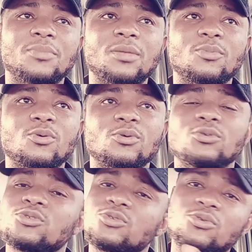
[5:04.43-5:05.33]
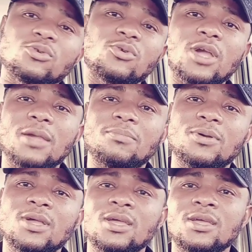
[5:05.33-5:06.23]
people to
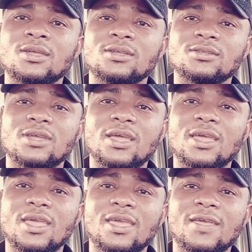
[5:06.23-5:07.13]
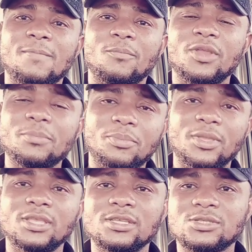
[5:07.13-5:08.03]
help bring
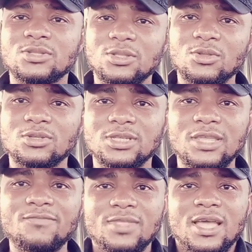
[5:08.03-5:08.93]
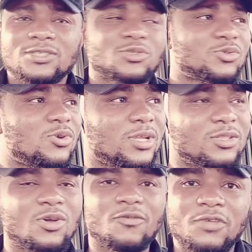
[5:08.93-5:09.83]
peace to the North. If they are strong
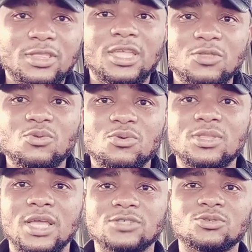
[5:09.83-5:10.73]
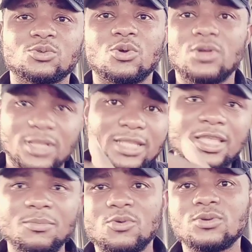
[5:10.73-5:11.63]
enough, if they know they are strong, let
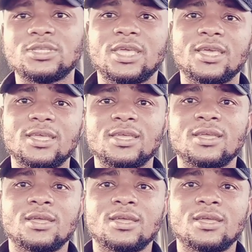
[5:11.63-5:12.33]
them go there.